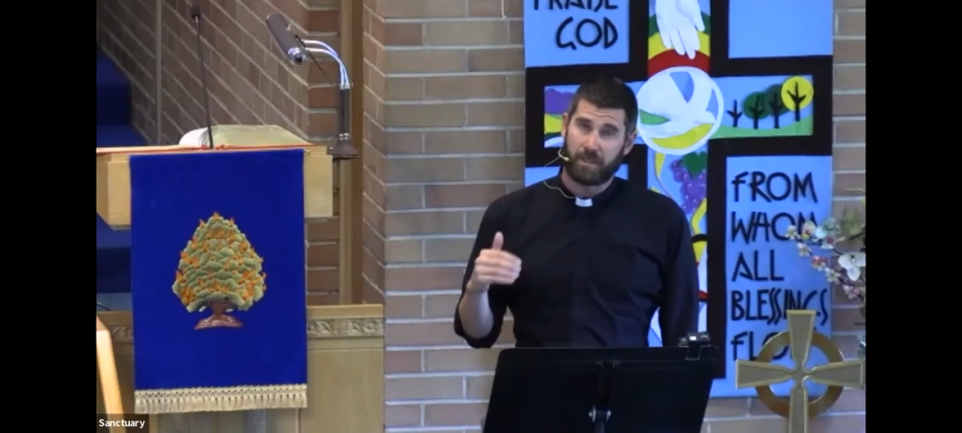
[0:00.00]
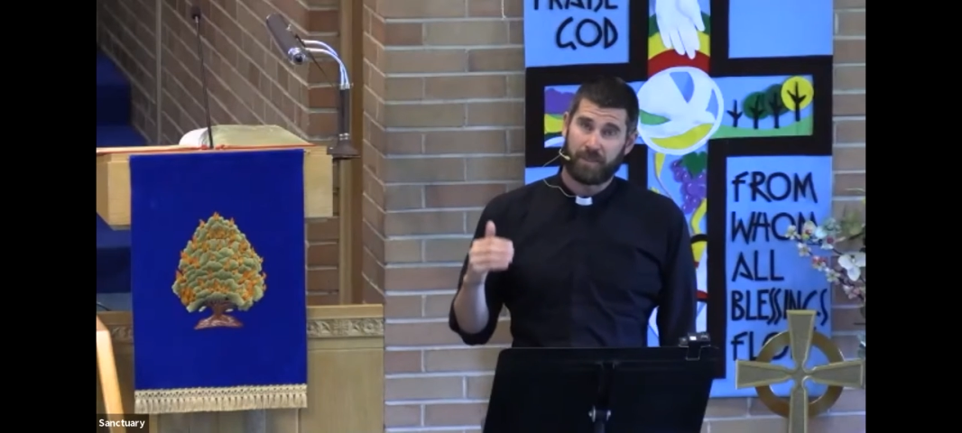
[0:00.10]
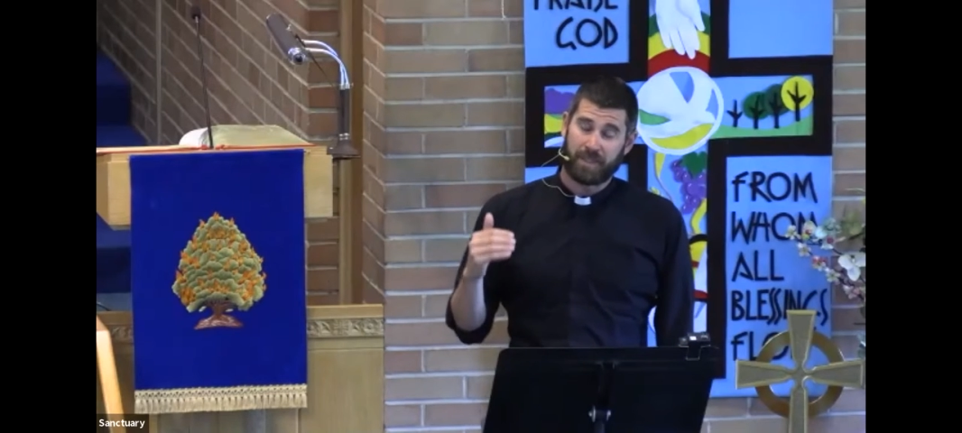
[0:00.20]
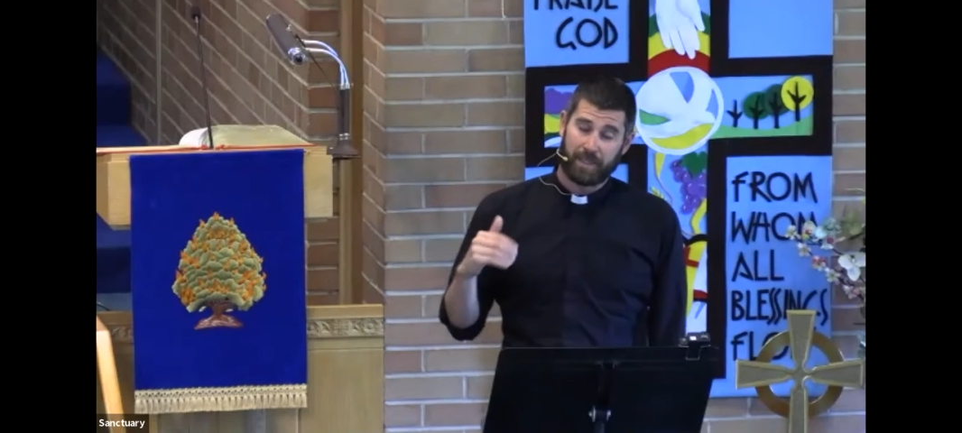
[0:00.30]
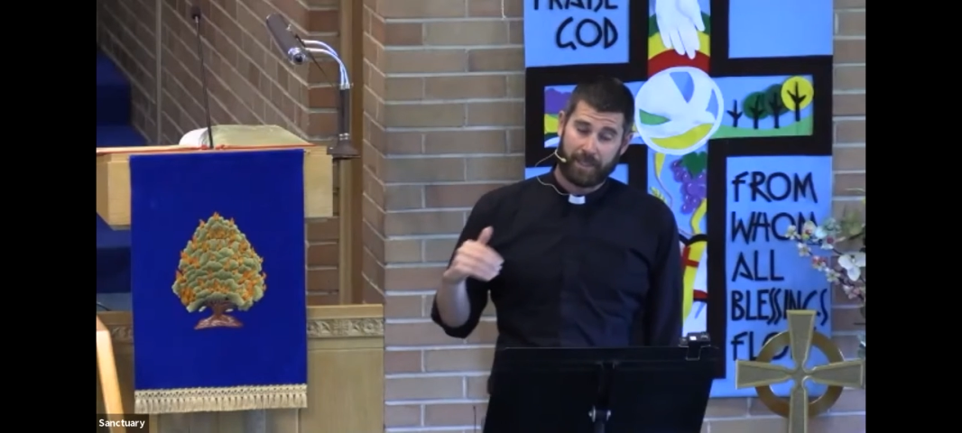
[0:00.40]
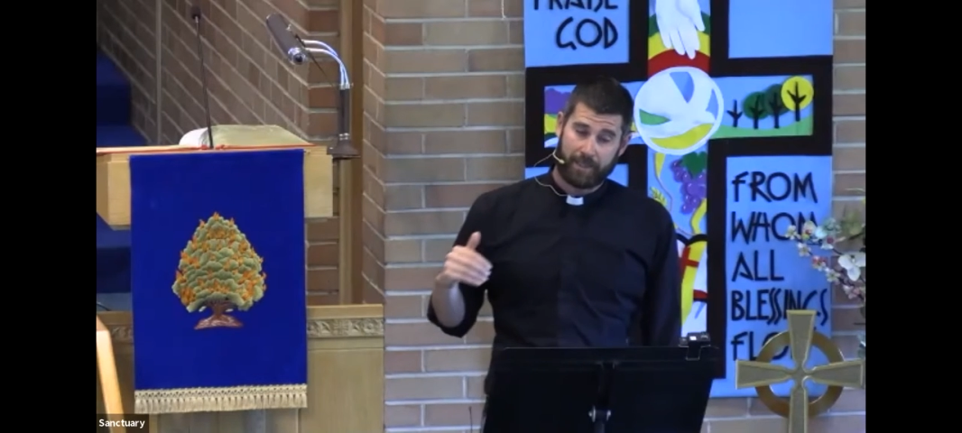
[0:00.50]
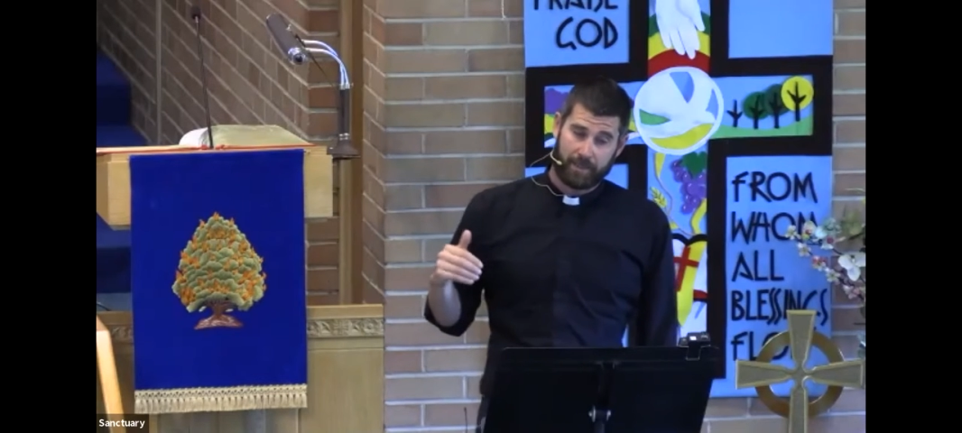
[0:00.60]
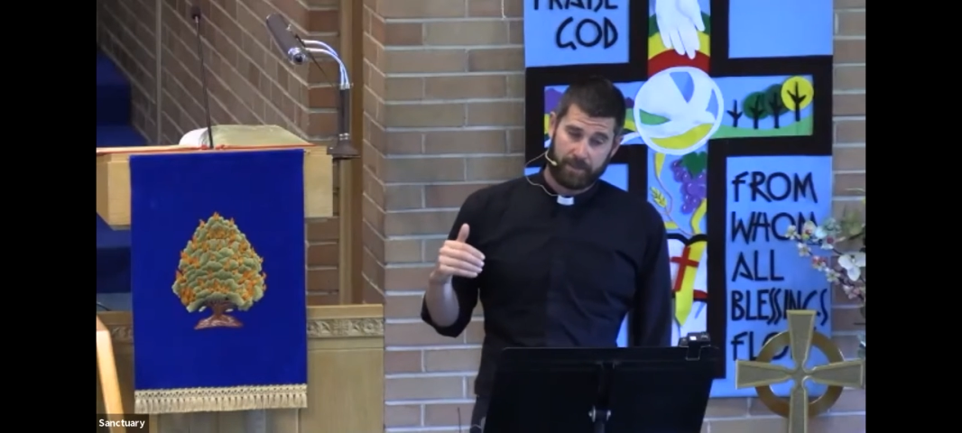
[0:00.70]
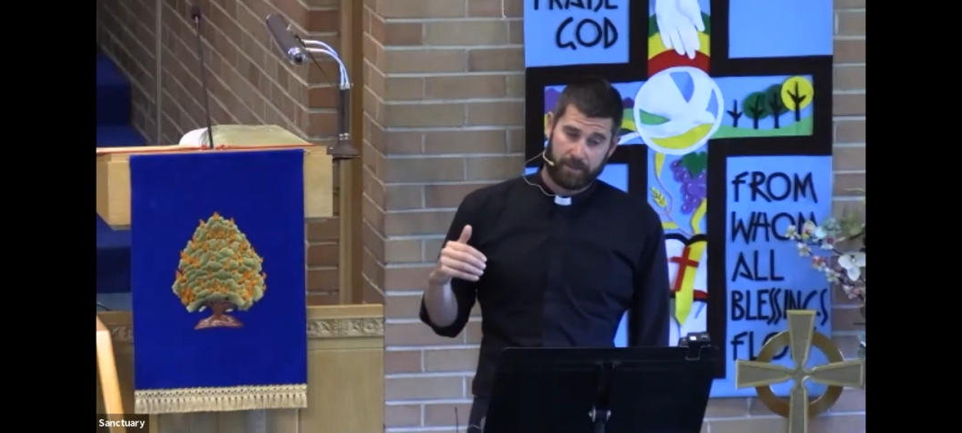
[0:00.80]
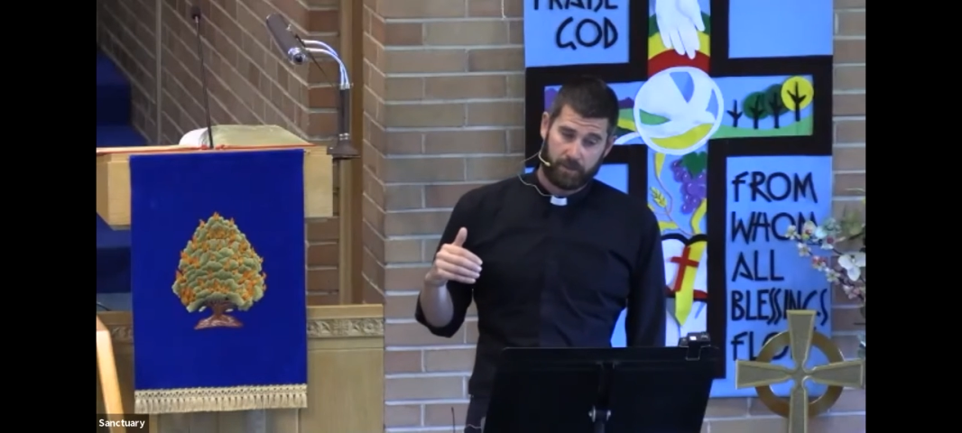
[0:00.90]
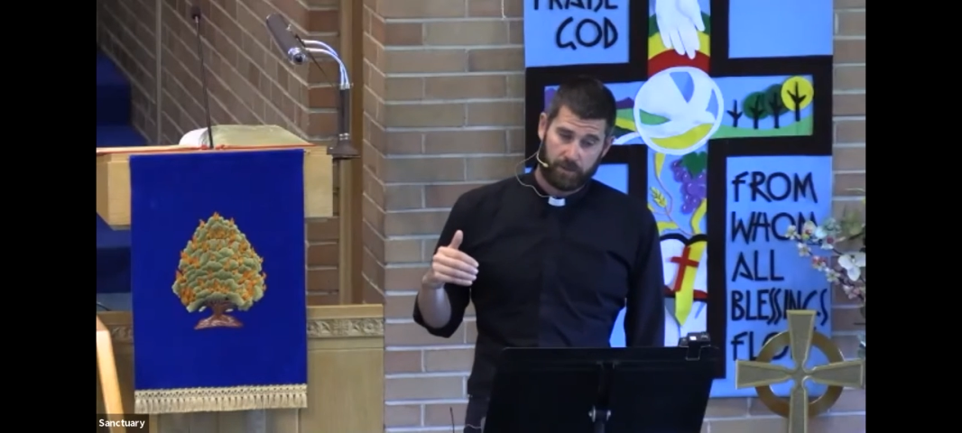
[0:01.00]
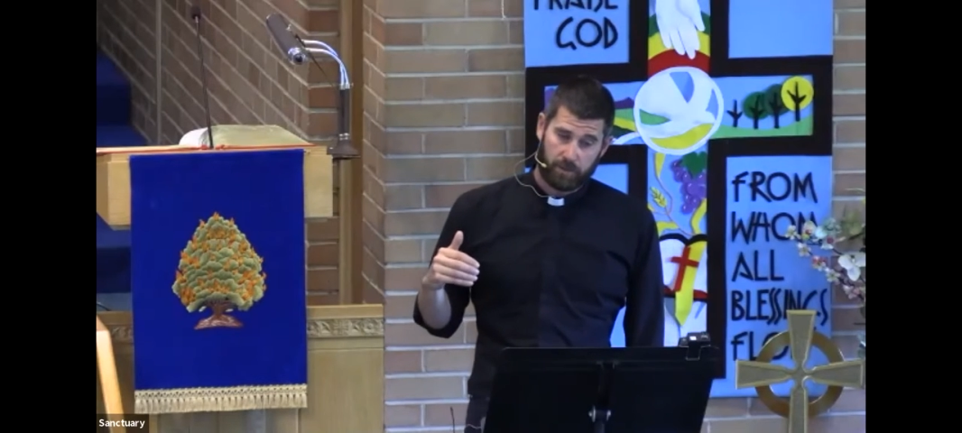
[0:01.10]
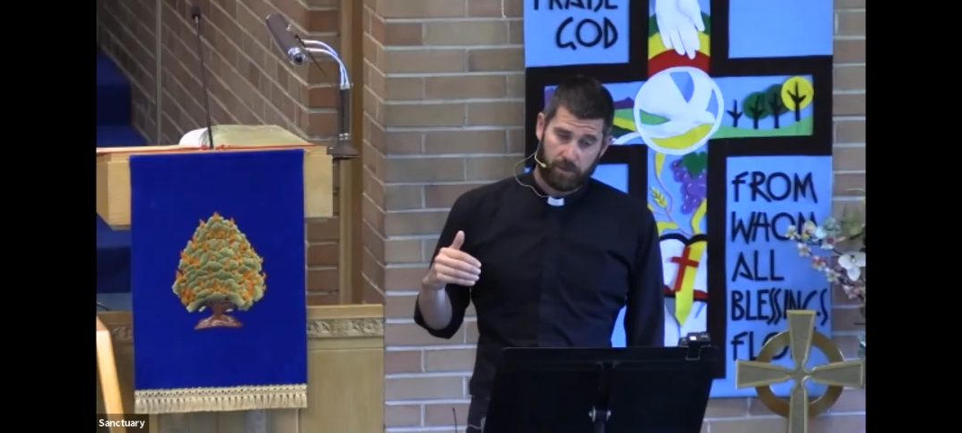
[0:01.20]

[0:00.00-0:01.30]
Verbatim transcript: something like this.